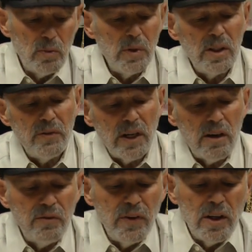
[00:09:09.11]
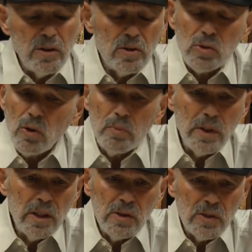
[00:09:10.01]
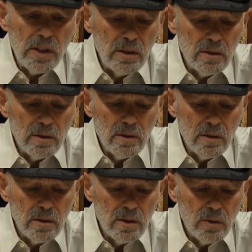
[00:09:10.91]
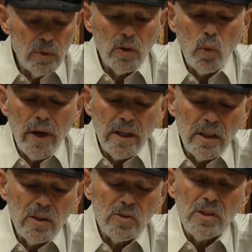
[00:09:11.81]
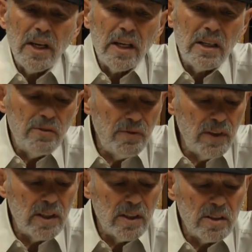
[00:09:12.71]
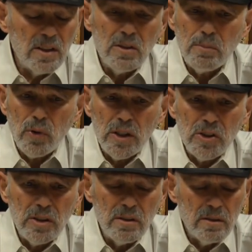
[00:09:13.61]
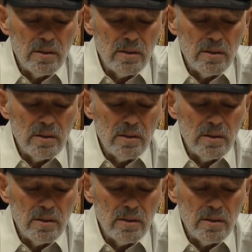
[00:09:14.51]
Reliving our failures won't be easy. Reawakening those negative feelings and depression.